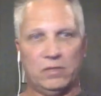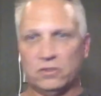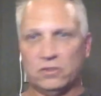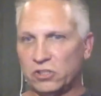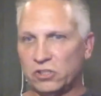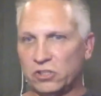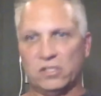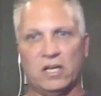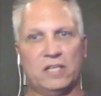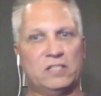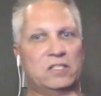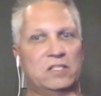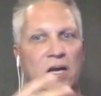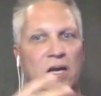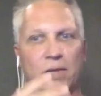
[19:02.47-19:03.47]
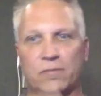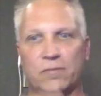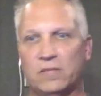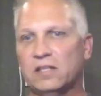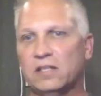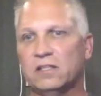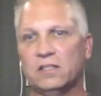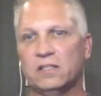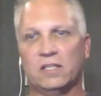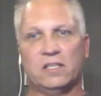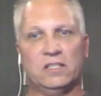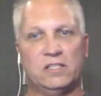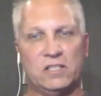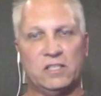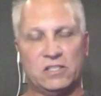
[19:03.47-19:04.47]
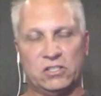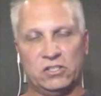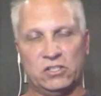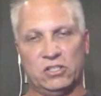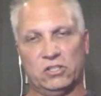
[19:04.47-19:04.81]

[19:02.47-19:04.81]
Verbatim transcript: just nonstop. The consistency.